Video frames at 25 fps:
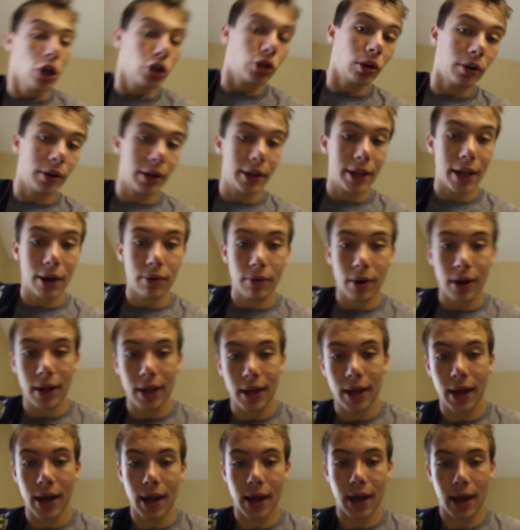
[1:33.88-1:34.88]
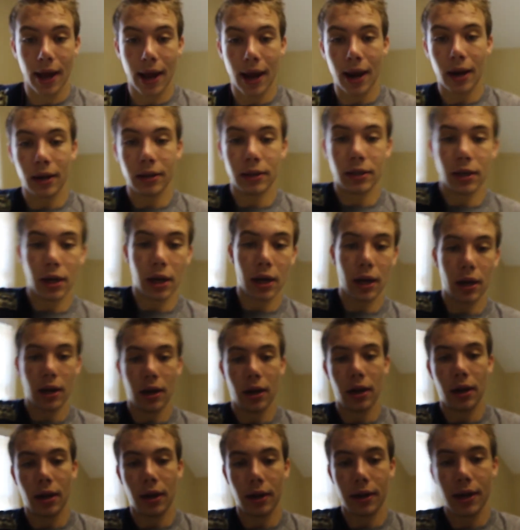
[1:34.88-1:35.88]
So I'm gonna get ready and uh,
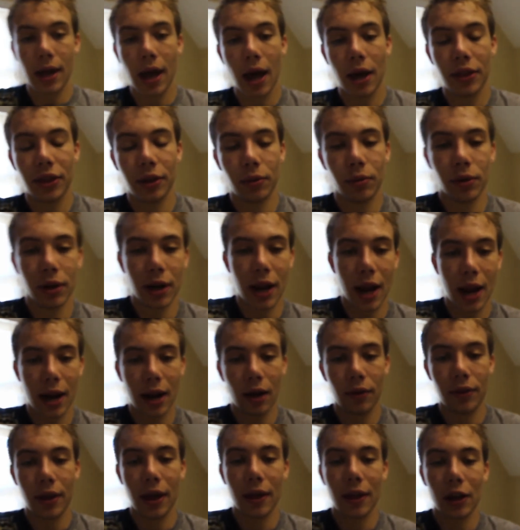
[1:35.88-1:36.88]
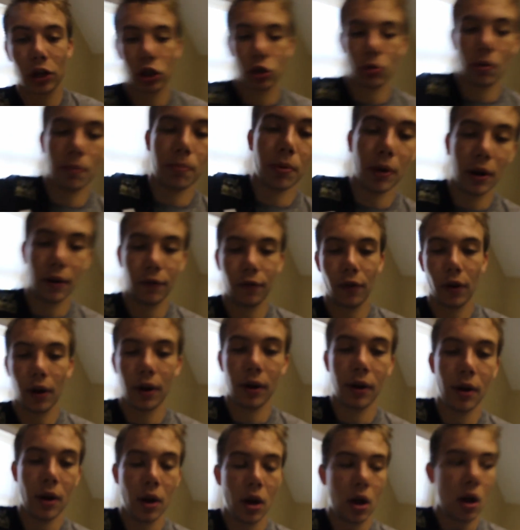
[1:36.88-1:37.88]
yeah, I think we're gonna head out there. That should be pretty
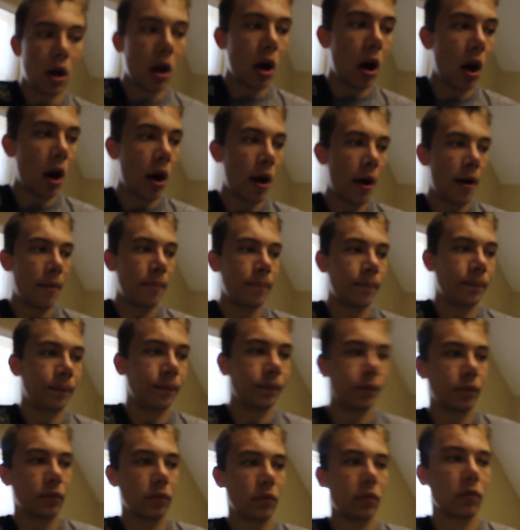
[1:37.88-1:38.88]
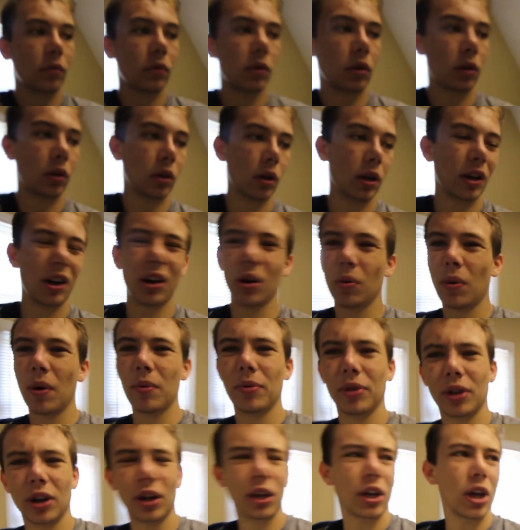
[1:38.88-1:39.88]
fun. Um, I don't know
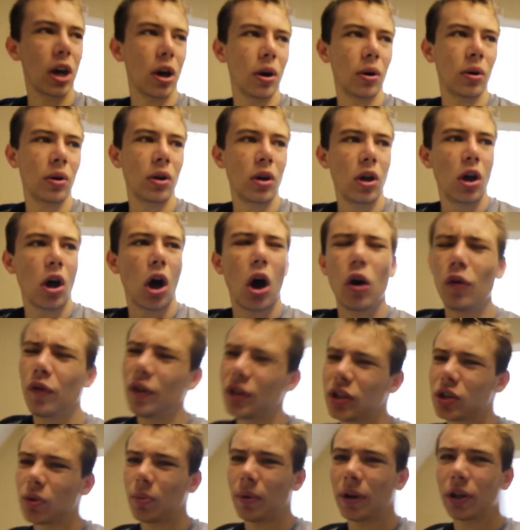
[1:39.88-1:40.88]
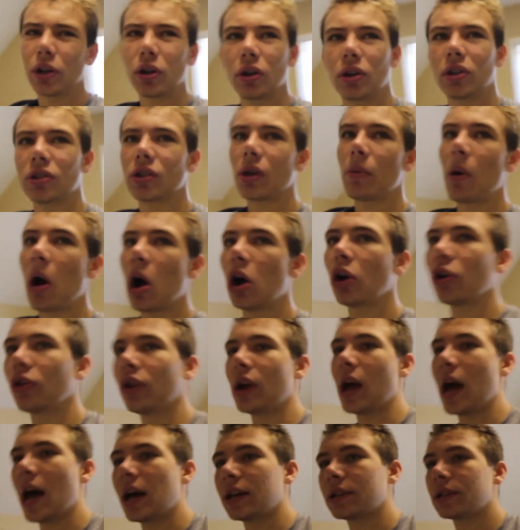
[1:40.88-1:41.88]
where we're gonna go. Hopefully somewhere good, because I'm
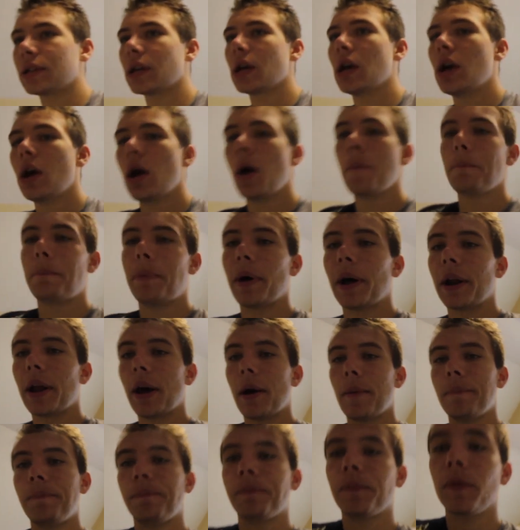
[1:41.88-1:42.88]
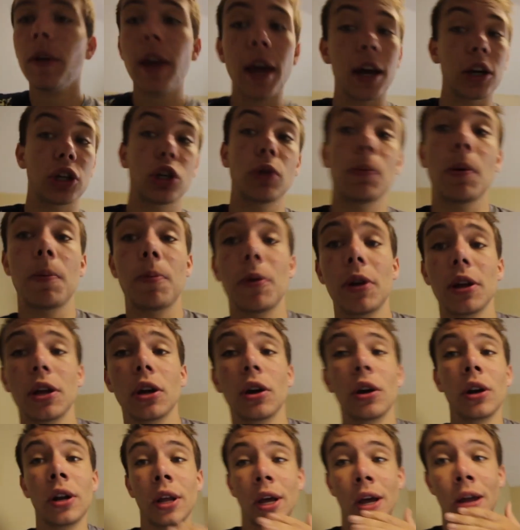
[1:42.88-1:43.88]
hungry as. But um, yeah, it should be pretty
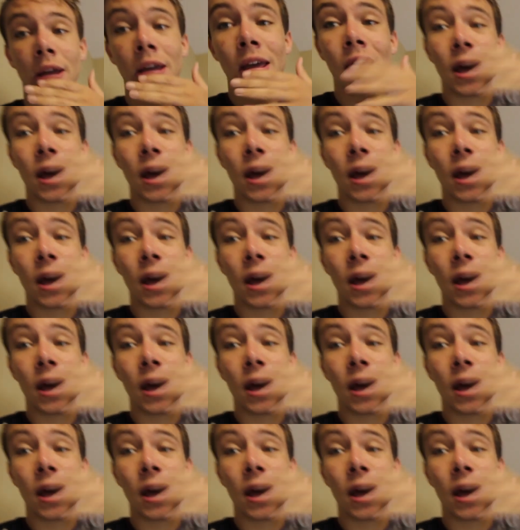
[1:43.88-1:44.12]
good.